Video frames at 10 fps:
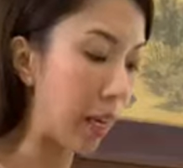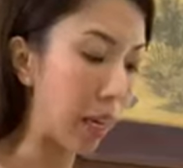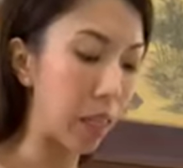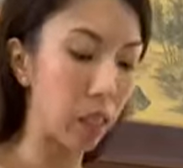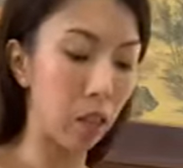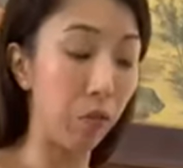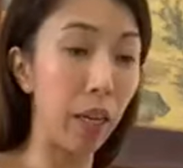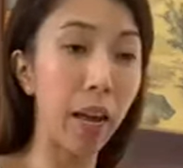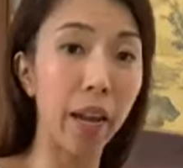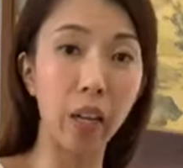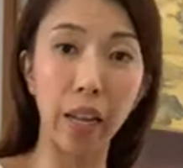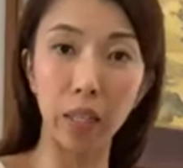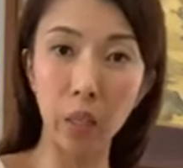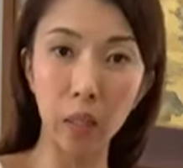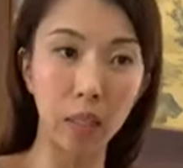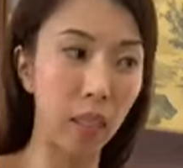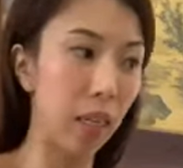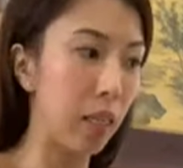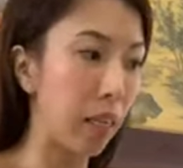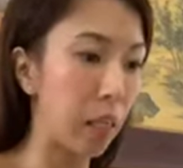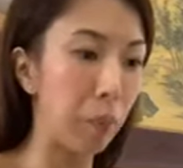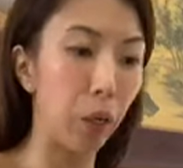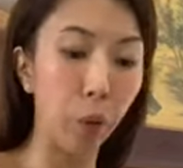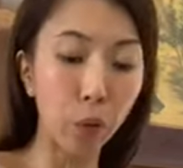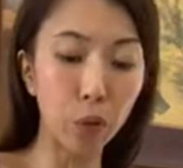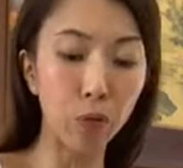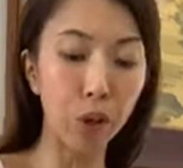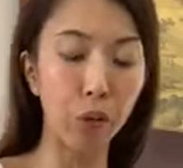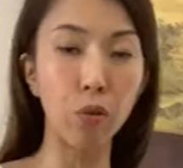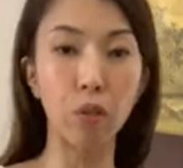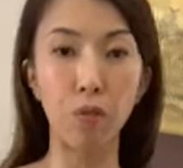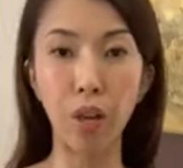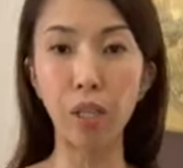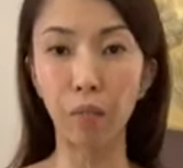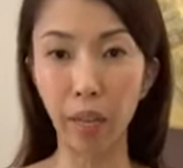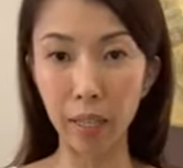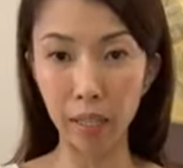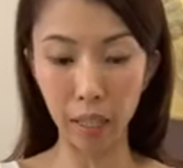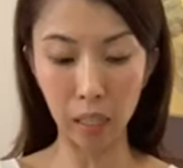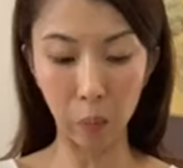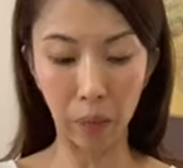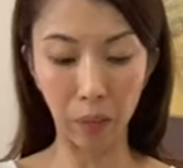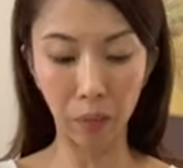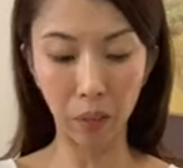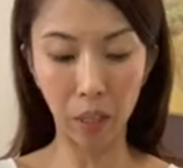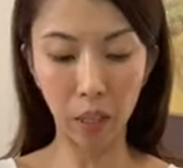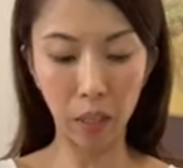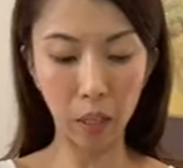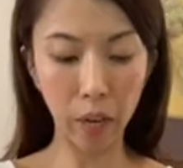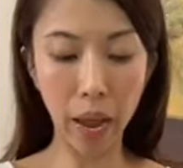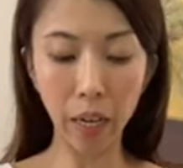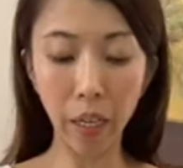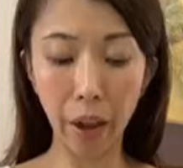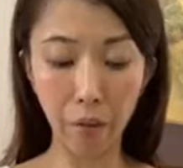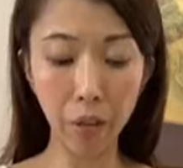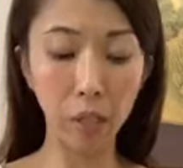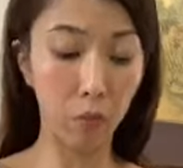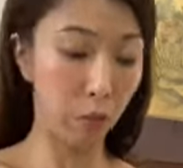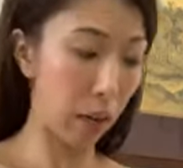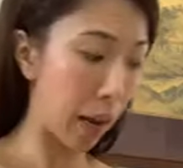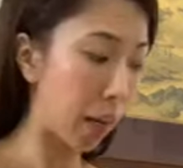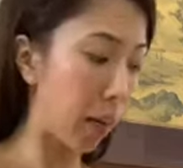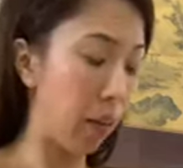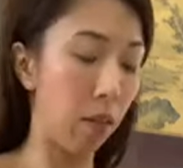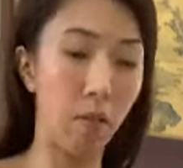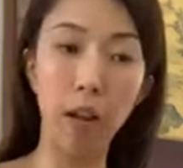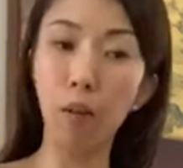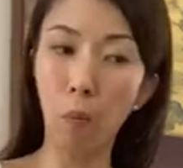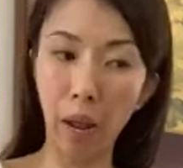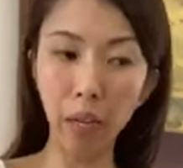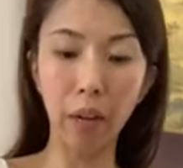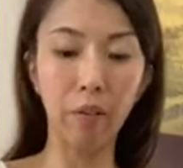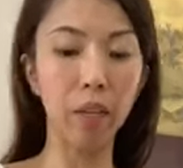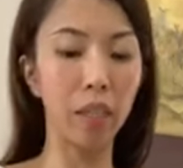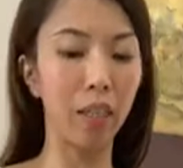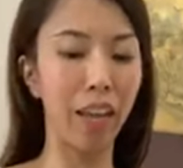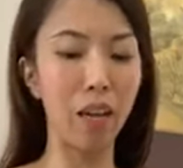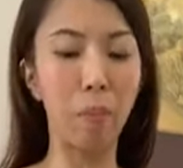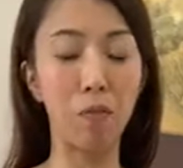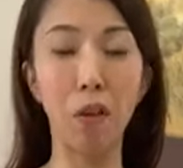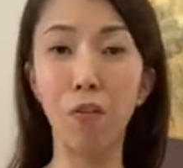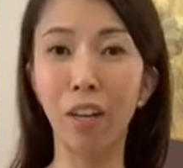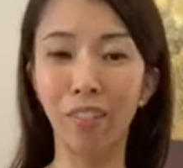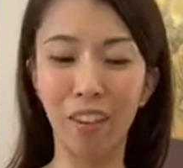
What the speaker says: has really high in antioxidants, has been known to reduce the risk of cancer as well. You can add in carrots if you like, right? Why? Carrots, again, my favorite